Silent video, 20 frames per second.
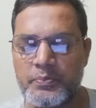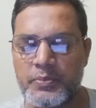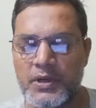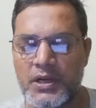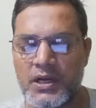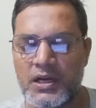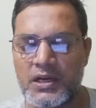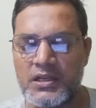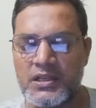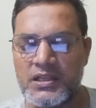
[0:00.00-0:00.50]

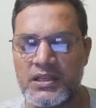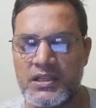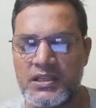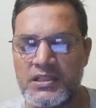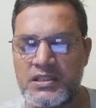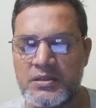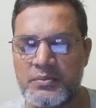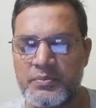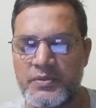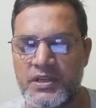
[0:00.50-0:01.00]
plane
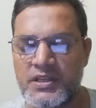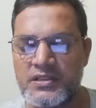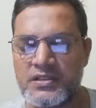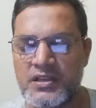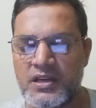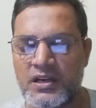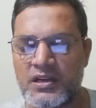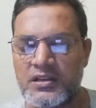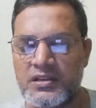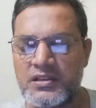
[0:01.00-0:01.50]
is
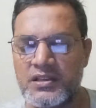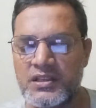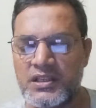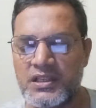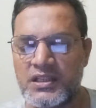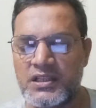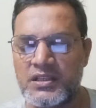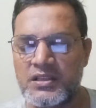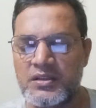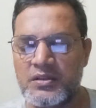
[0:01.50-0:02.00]
measured
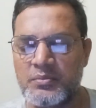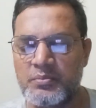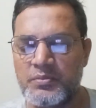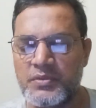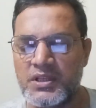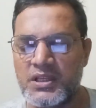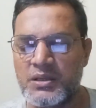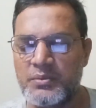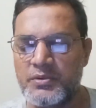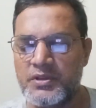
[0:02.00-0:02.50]
in
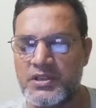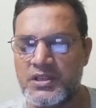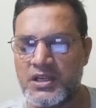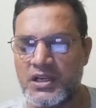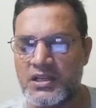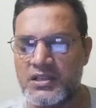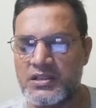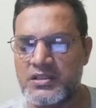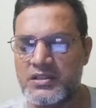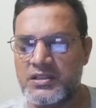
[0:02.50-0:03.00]

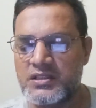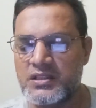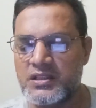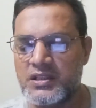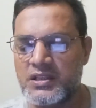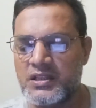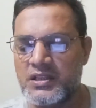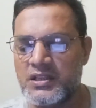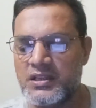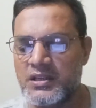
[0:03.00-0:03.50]
millimeters,
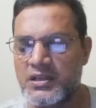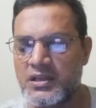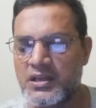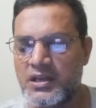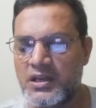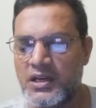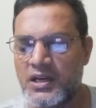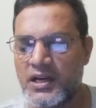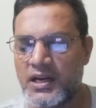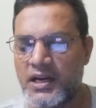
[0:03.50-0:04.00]

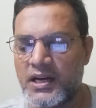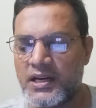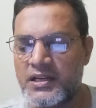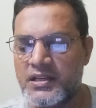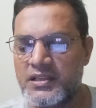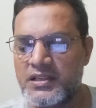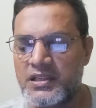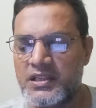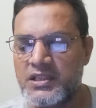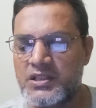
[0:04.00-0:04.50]

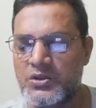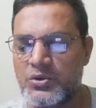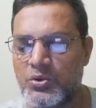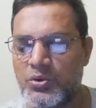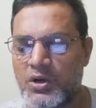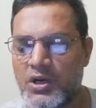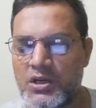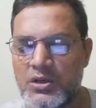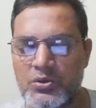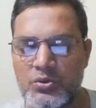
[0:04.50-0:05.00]
and this is
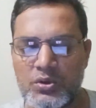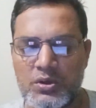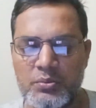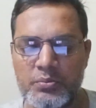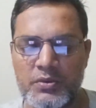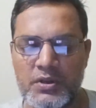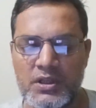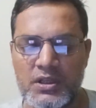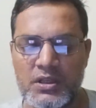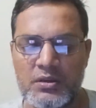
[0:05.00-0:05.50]
what we
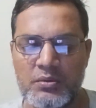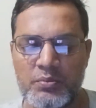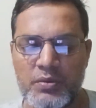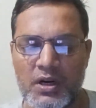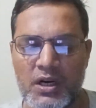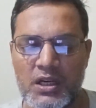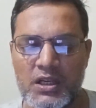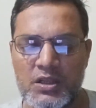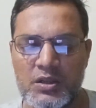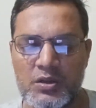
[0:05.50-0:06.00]
mean
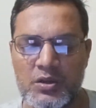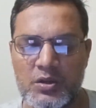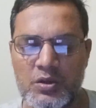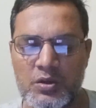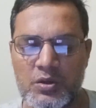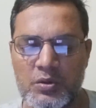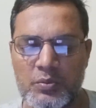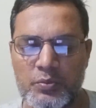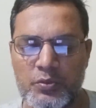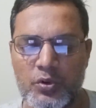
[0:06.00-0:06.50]
by
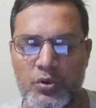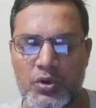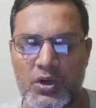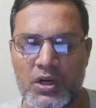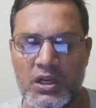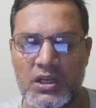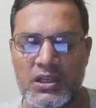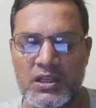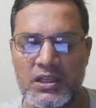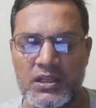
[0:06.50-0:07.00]

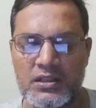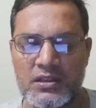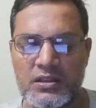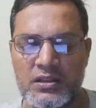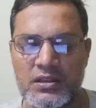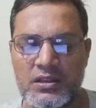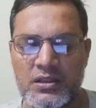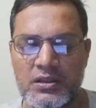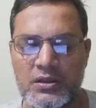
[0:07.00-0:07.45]
focal length.